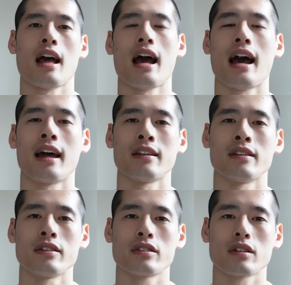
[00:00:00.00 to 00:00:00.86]

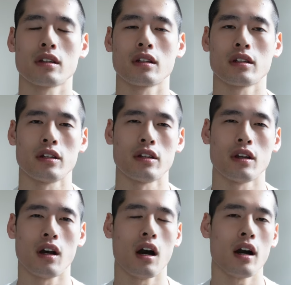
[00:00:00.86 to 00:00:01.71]
And
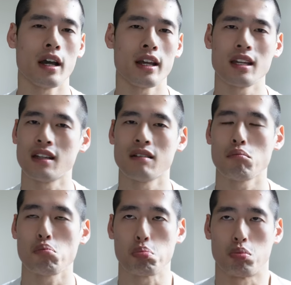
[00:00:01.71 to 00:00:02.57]
I
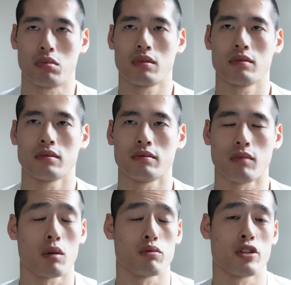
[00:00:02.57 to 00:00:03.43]

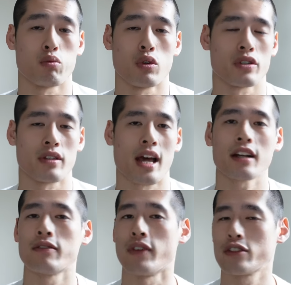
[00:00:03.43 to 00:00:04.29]
just wasn't
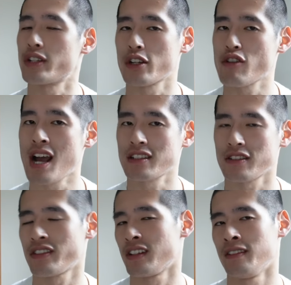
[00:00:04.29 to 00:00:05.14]
that conventionally
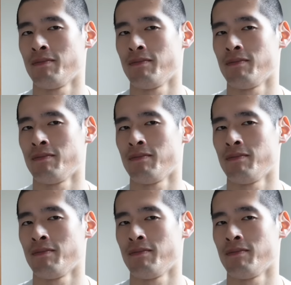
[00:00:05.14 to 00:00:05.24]
attractive.